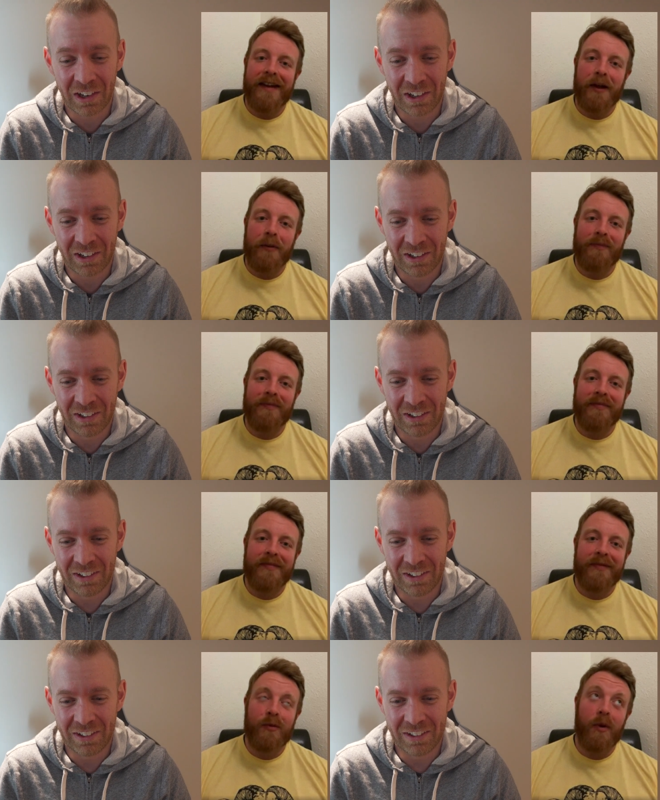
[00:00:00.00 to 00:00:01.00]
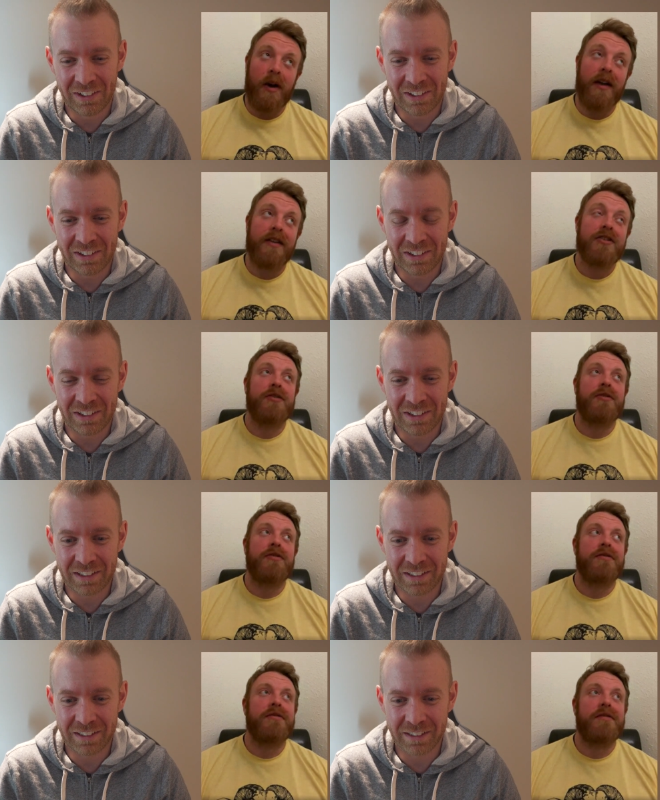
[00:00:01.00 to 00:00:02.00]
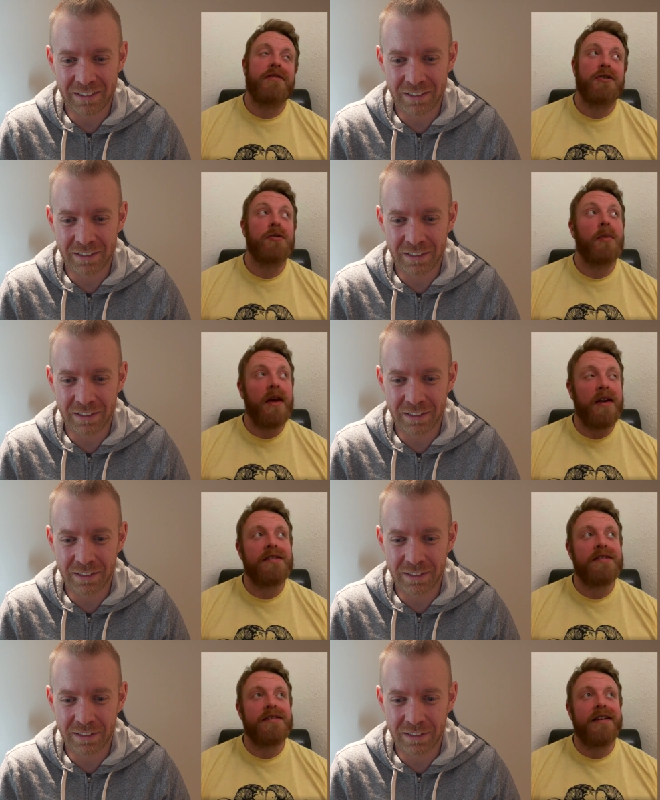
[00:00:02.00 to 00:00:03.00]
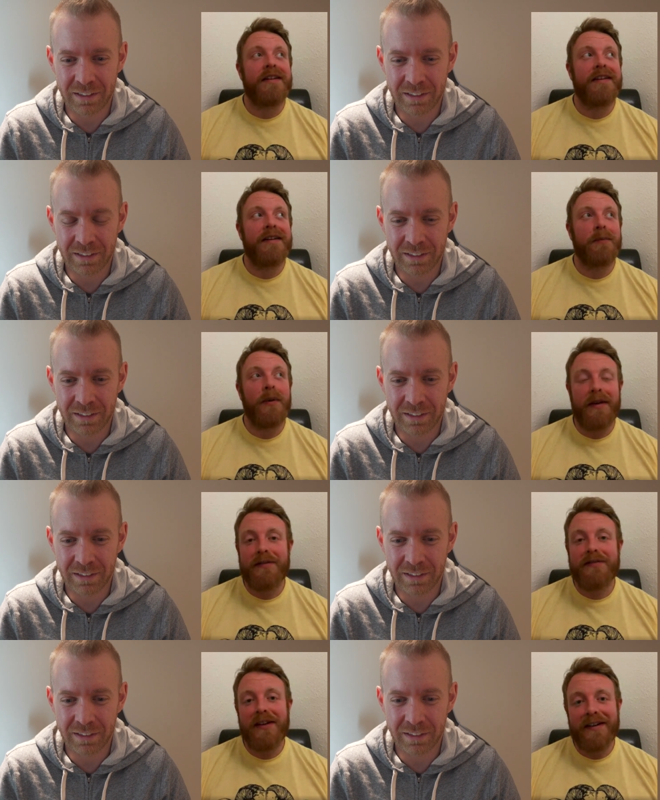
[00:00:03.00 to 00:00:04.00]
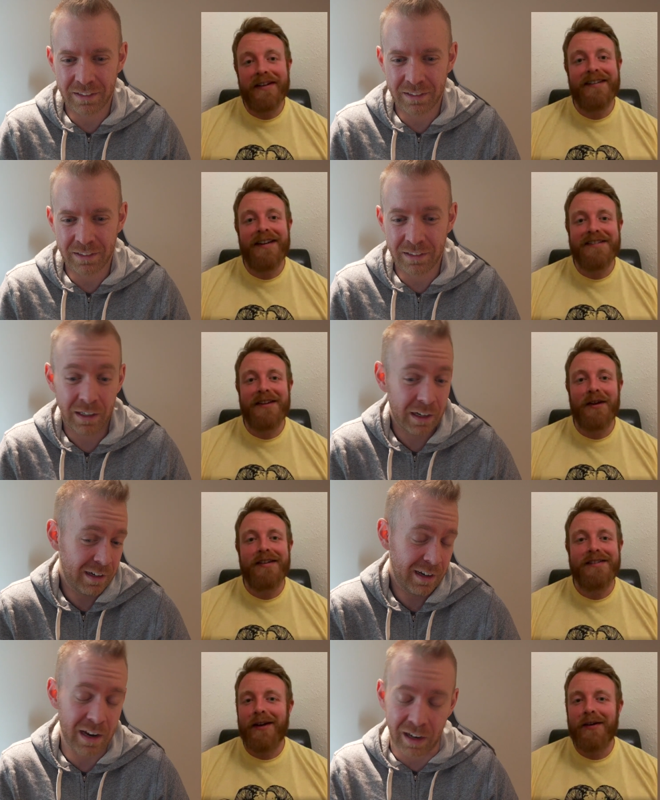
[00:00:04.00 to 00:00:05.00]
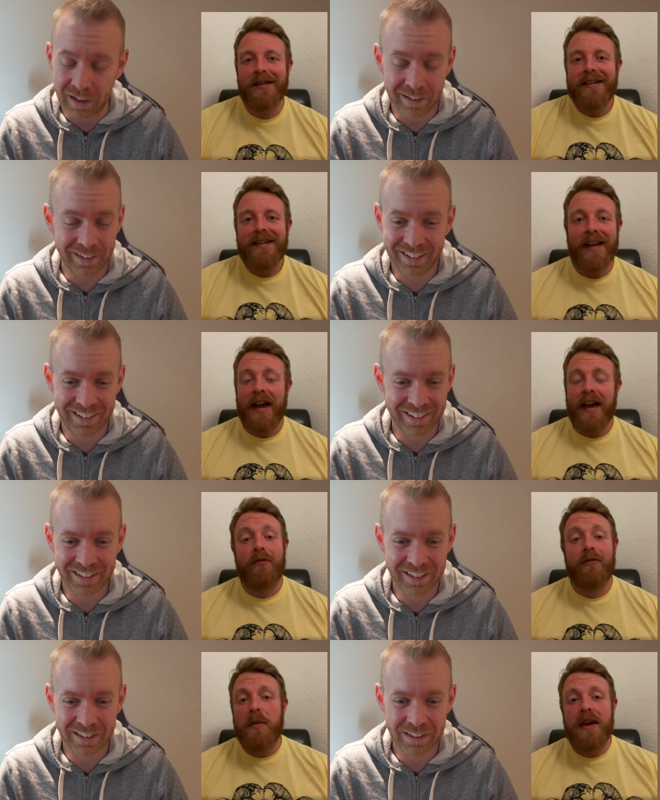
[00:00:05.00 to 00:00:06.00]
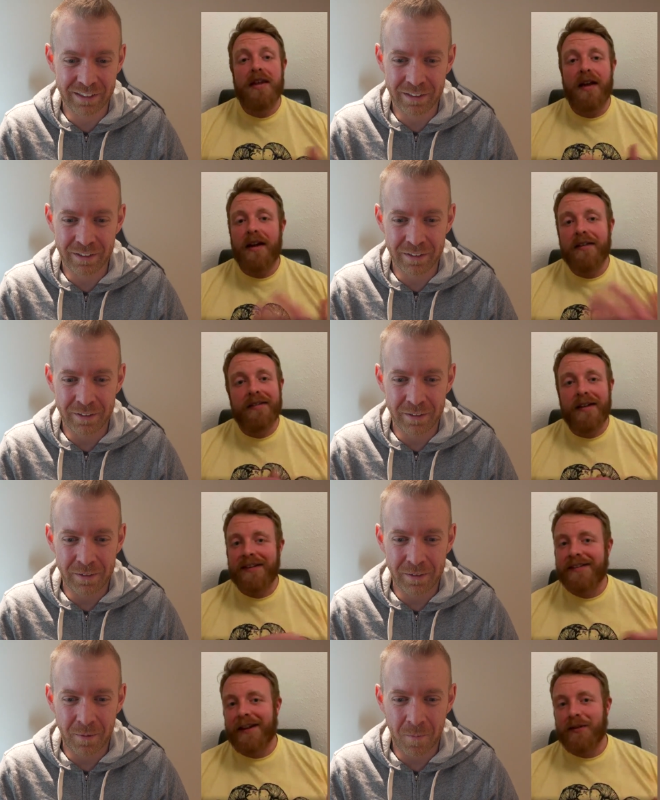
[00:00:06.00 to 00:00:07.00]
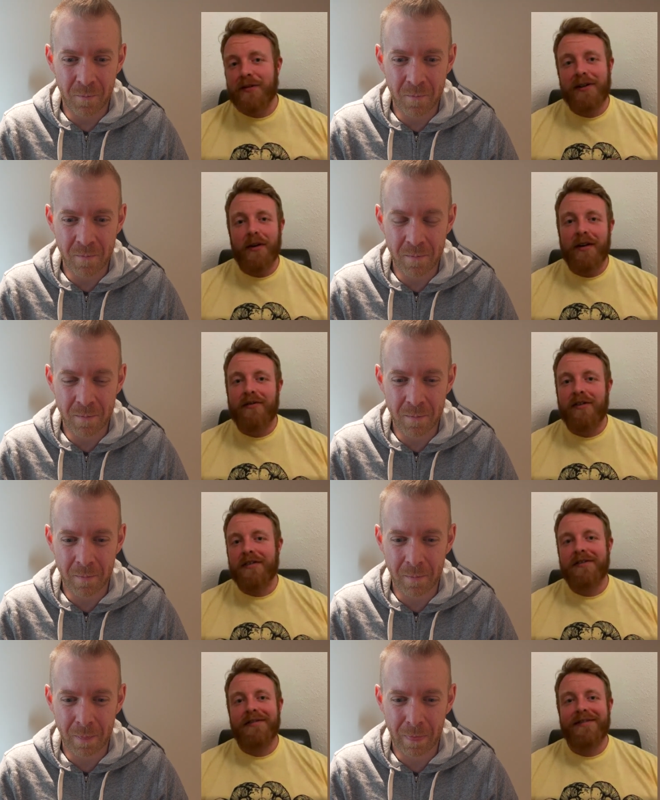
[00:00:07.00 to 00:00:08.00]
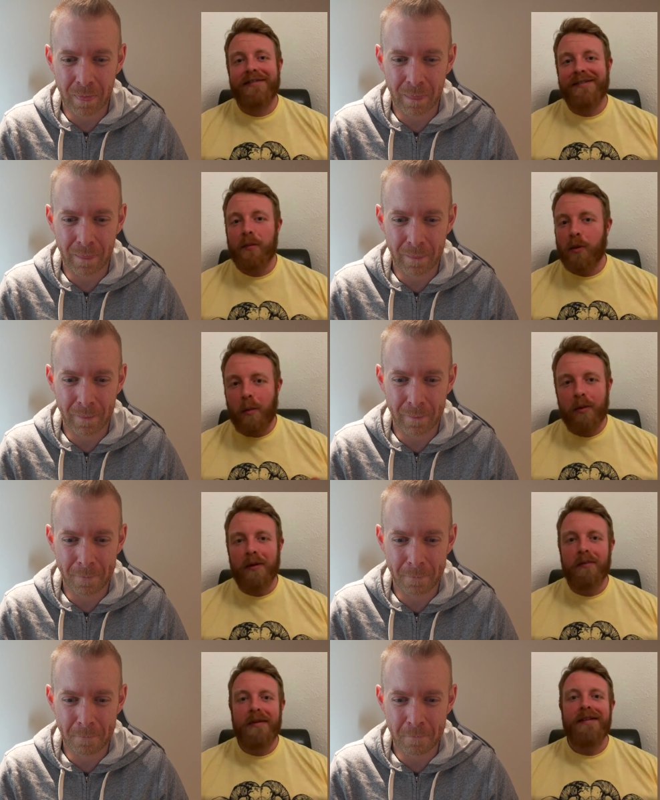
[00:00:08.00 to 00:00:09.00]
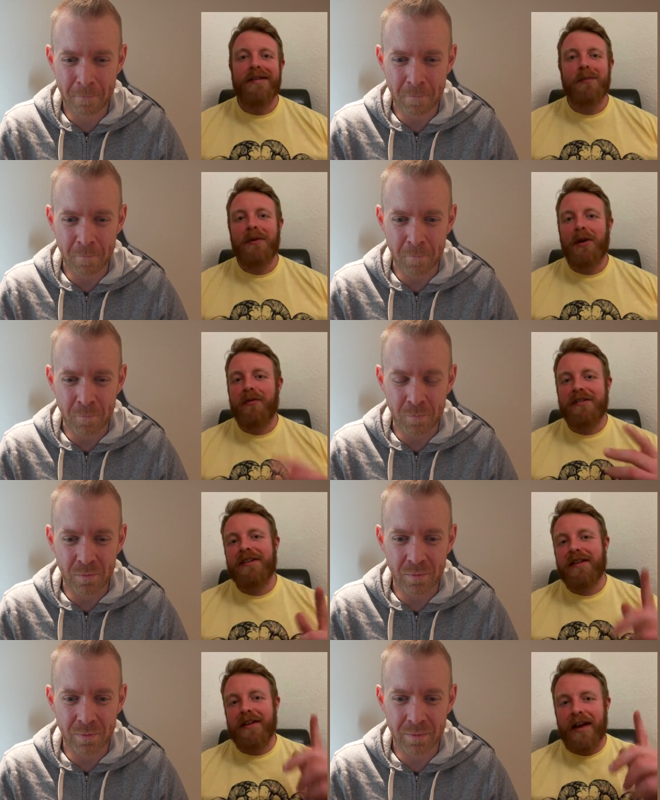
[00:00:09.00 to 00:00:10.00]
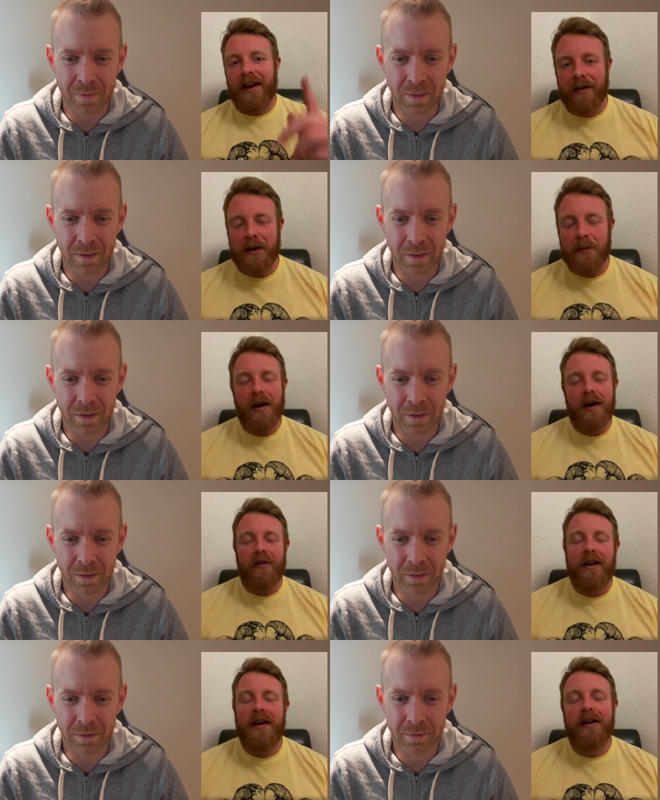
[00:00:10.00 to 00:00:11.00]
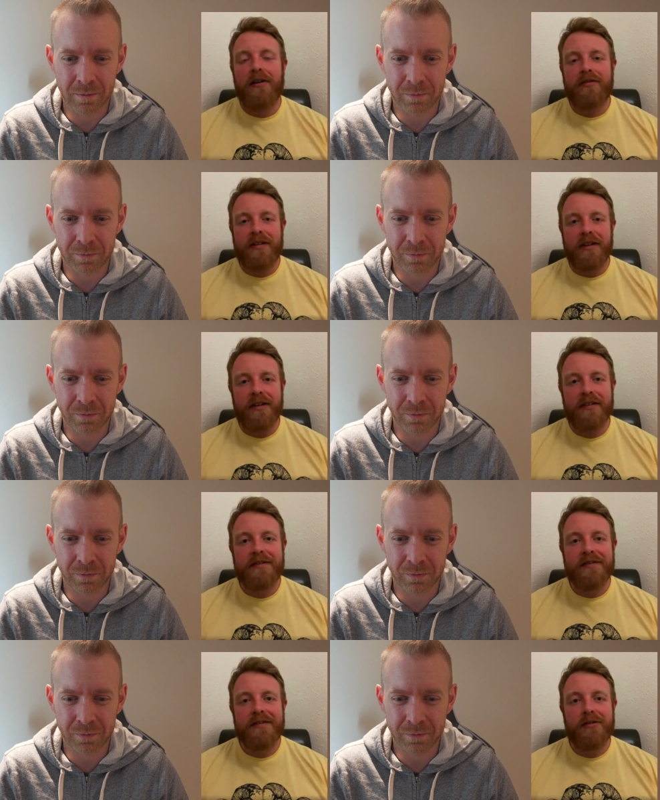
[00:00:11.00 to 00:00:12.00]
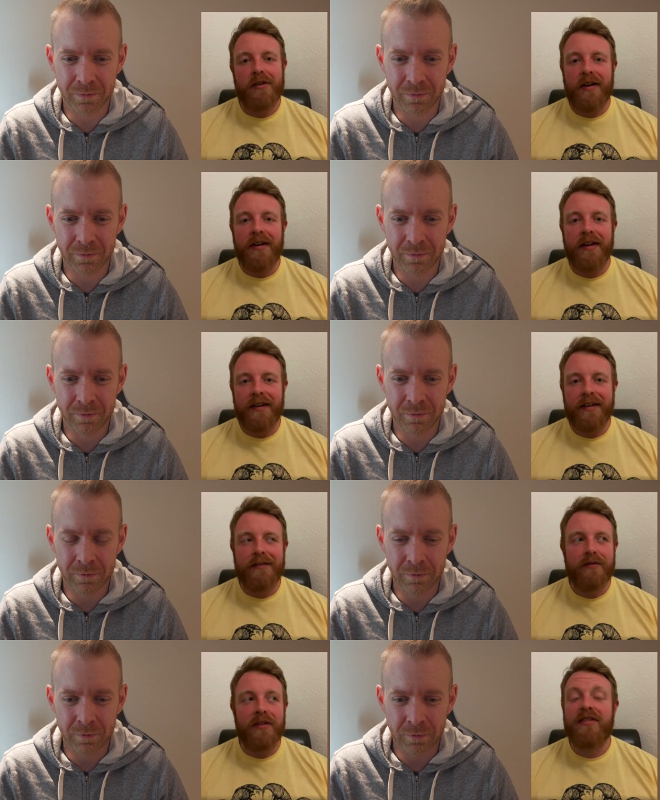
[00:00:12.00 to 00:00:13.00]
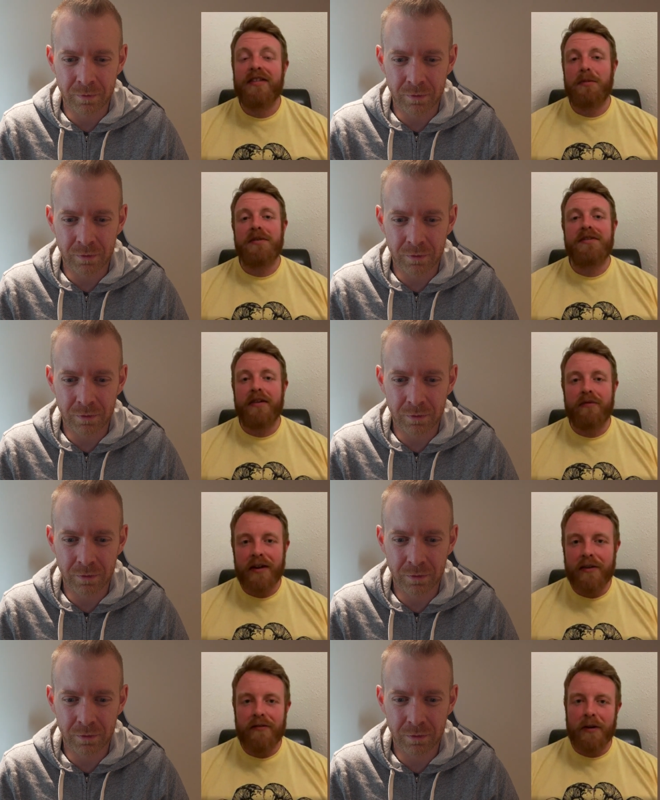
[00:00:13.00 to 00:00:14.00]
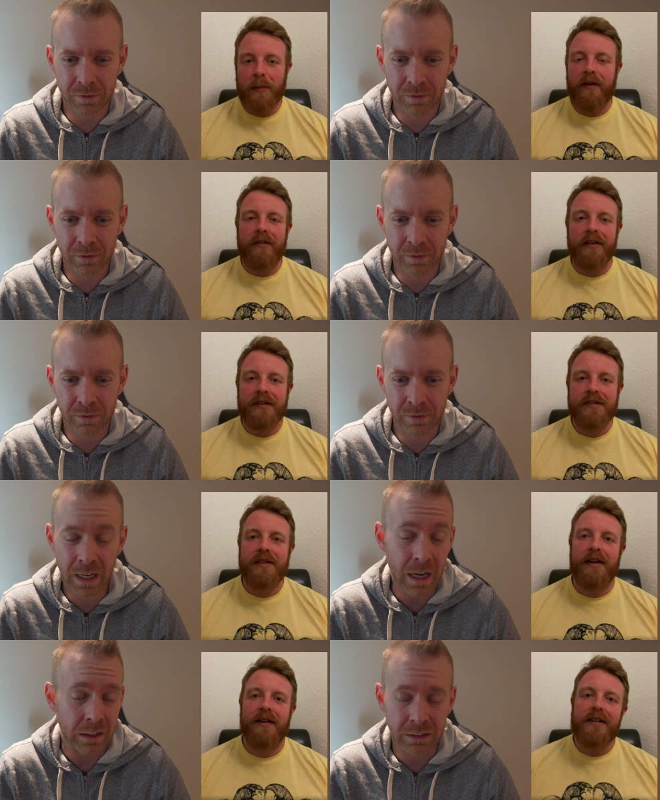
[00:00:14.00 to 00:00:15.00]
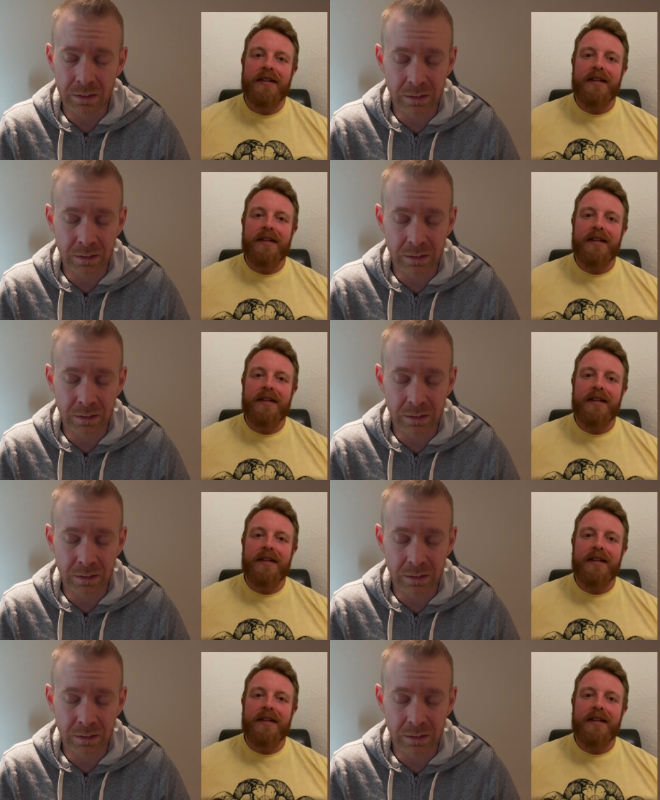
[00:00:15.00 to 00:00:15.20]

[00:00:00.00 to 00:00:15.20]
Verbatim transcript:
Speaker 1: um, well, two two beers and a pint of cider last night. Yeah. So, again, for me, that that's literally not even a problem. But obviously, it elevated my heart rate enough to create a 15% recovery, apparently. So, yeah.